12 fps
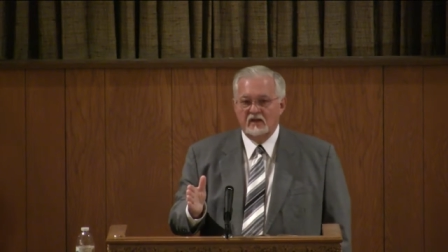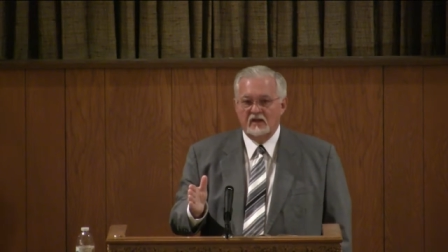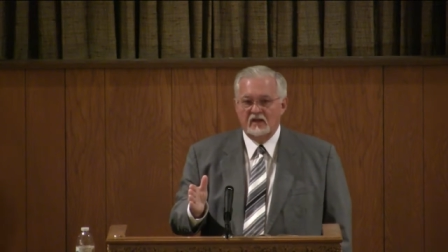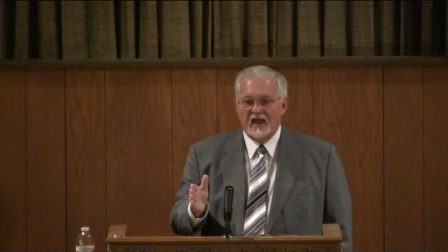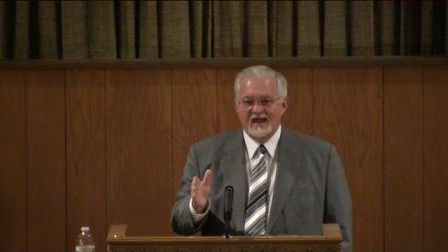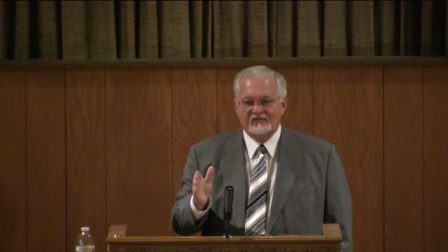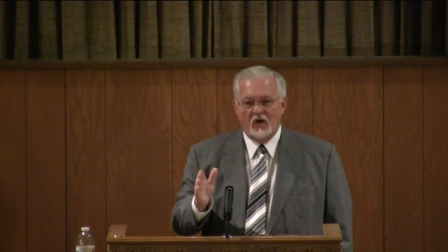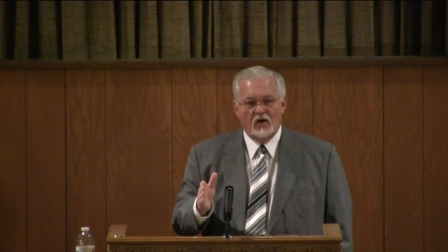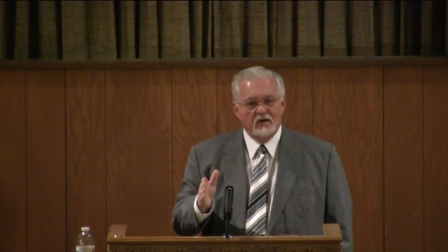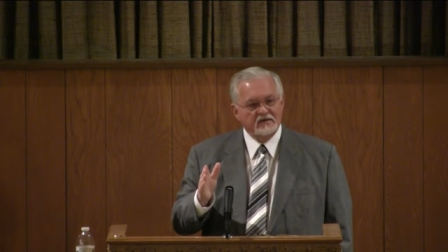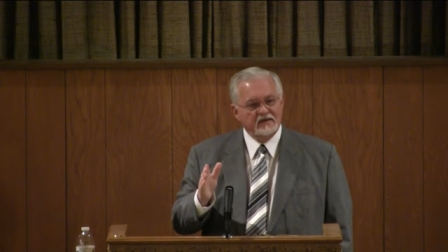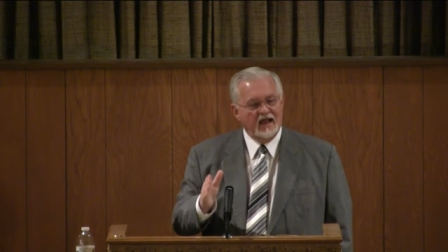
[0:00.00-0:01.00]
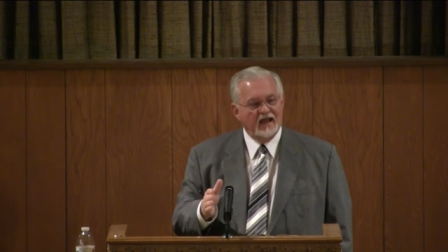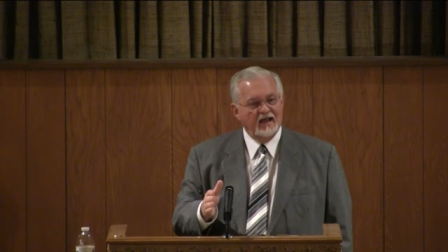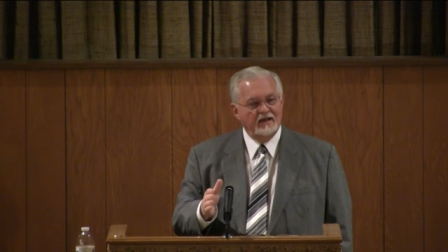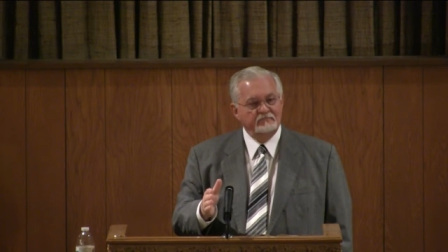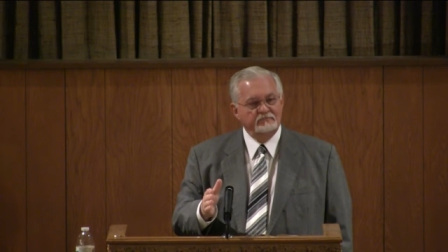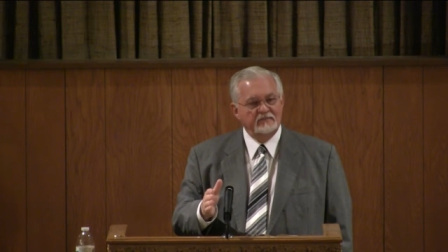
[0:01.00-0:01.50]
have a hard
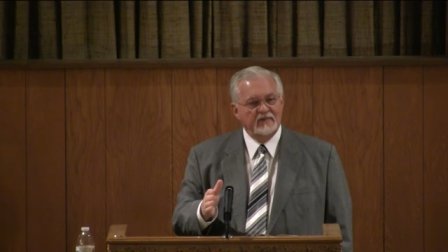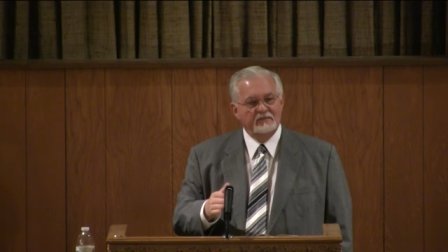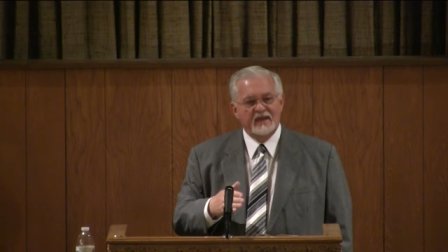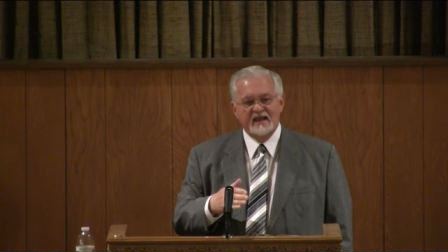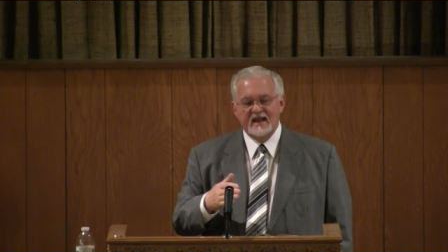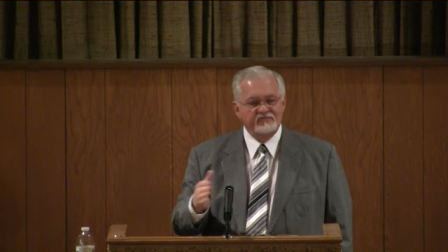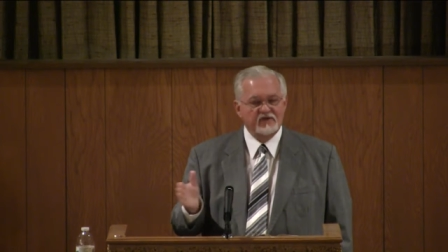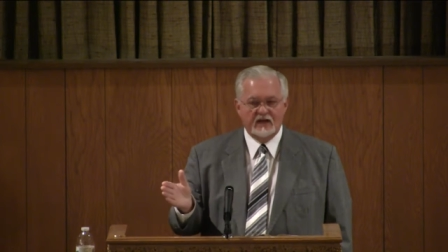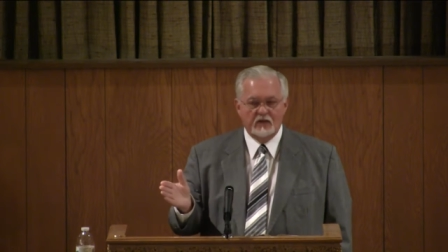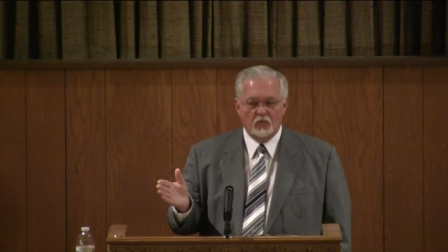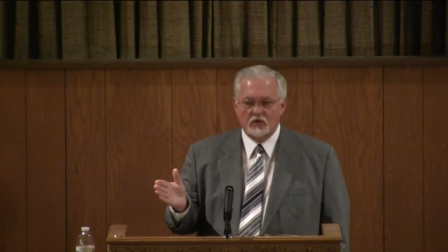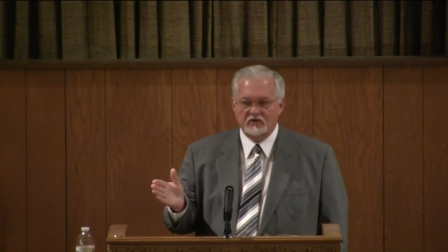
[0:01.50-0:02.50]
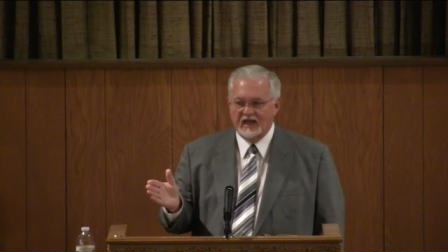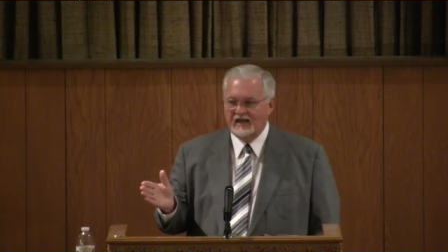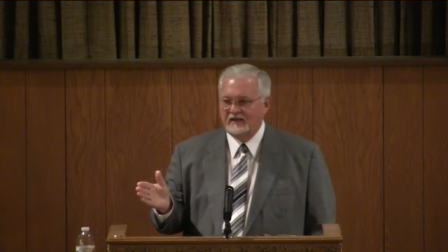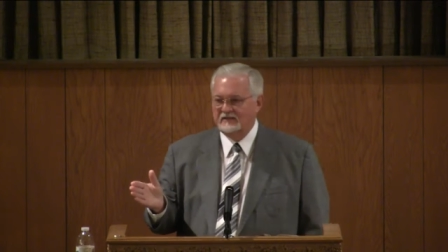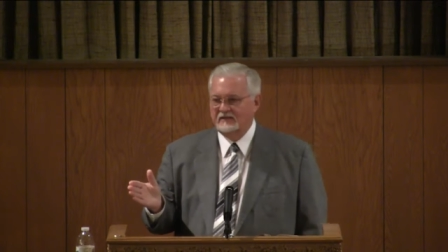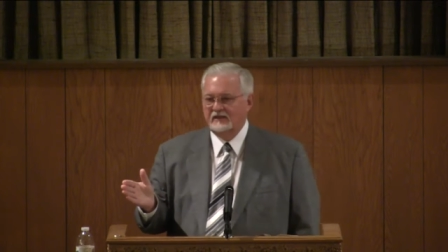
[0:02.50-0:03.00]
time and may never get it worked out